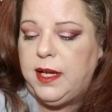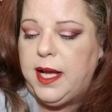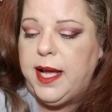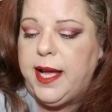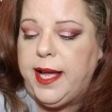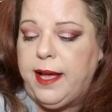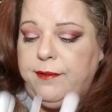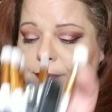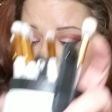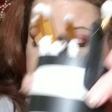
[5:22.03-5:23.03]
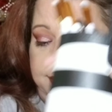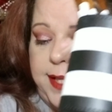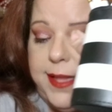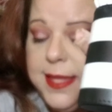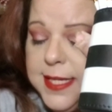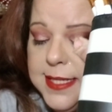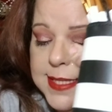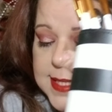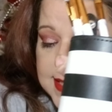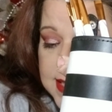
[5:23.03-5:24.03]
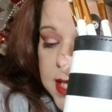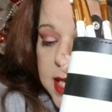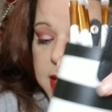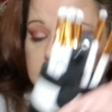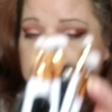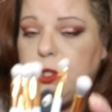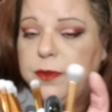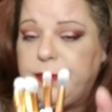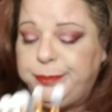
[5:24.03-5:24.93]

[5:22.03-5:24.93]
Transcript: I have like this, two of them.